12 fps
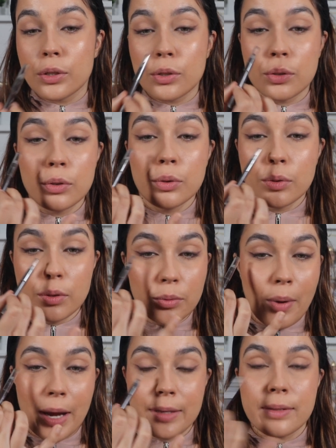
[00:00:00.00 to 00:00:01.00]
to do the
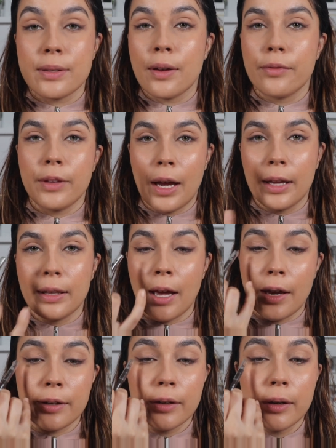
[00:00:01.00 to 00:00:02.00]
rest of the
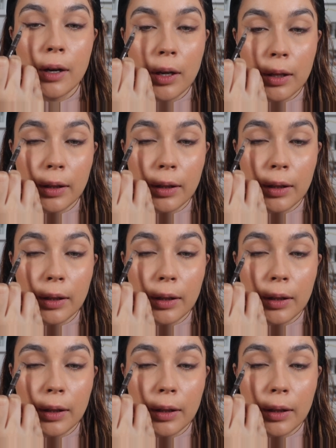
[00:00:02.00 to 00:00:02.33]
eyeliner,